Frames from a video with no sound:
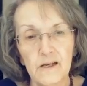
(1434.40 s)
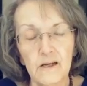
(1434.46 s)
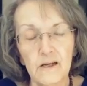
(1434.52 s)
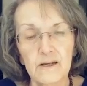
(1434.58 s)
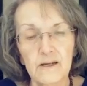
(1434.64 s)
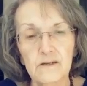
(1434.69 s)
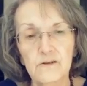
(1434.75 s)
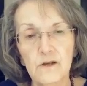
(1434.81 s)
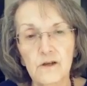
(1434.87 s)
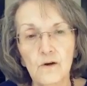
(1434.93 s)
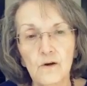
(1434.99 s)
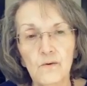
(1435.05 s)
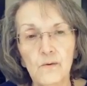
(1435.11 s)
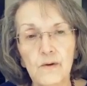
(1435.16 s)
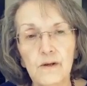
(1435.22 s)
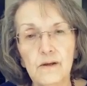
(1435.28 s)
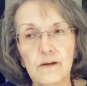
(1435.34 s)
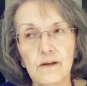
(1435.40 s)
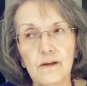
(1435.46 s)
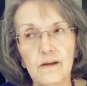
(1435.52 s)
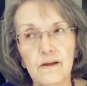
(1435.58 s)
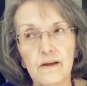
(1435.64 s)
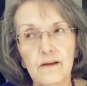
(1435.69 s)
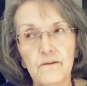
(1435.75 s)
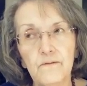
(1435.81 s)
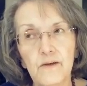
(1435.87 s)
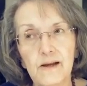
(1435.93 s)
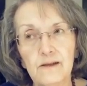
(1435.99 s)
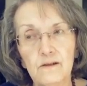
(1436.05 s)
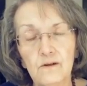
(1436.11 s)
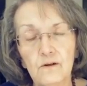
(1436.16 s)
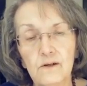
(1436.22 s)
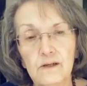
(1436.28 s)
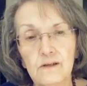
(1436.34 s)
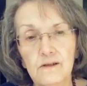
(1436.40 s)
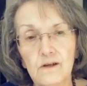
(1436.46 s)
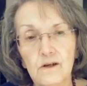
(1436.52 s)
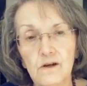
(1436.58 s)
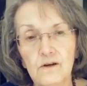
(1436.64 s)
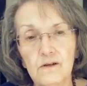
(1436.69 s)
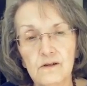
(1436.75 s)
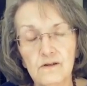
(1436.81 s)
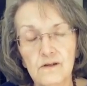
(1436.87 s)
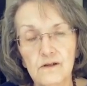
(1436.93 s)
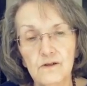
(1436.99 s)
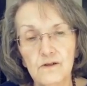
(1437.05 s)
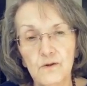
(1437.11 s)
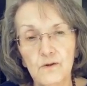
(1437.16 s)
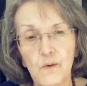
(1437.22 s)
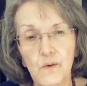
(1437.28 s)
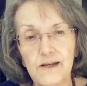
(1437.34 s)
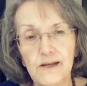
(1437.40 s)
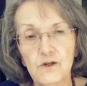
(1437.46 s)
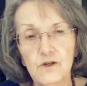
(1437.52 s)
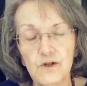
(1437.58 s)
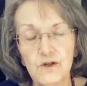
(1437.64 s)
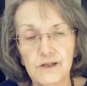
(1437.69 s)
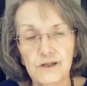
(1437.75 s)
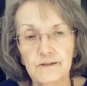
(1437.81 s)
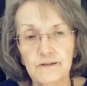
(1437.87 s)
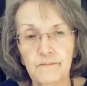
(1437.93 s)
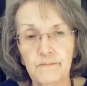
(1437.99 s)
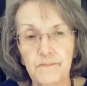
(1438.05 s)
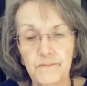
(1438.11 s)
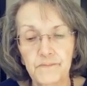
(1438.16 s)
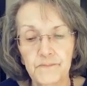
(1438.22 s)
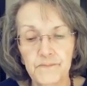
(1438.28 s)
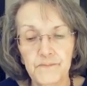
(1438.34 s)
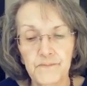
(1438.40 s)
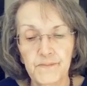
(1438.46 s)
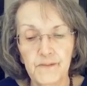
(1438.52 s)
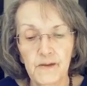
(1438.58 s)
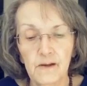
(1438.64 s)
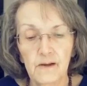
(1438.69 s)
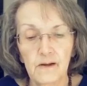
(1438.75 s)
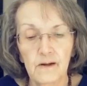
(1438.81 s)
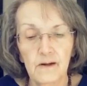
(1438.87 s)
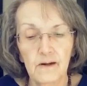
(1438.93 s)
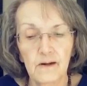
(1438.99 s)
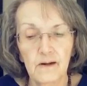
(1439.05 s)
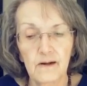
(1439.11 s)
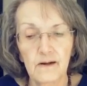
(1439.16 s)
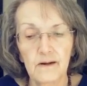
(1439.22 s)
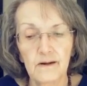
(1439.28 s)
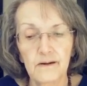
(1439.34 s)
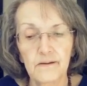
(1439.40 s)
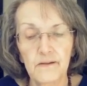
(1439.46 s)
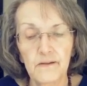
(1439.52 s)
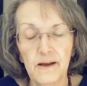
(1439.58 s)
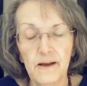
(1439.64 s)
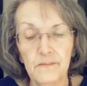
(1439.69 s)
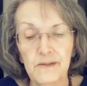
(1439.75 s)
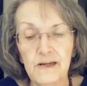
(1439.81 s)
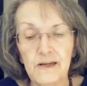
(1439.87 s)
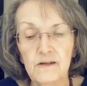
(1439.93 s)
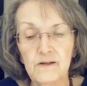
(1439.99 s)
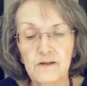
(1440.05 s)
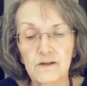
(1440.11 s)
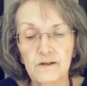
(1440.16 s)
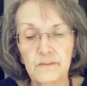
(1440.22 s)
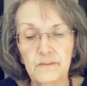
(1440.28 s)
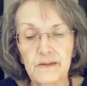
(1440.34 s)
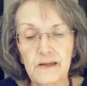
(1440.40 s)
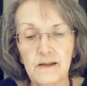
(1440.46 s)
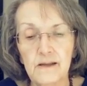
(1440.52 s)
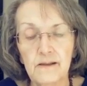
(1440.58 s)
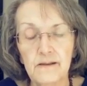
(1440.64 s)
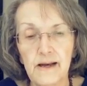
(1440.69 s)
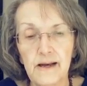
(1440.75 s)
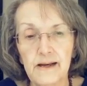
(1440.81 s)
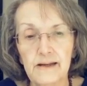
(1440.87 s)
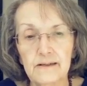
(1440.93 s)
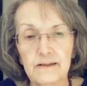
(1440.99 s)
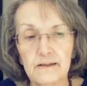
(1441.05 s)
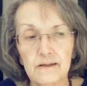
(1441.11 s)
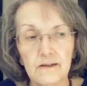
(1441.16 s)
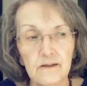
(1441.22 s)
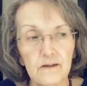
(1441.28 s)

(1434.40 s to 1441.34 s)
And so if I look at the current situation, that means to me that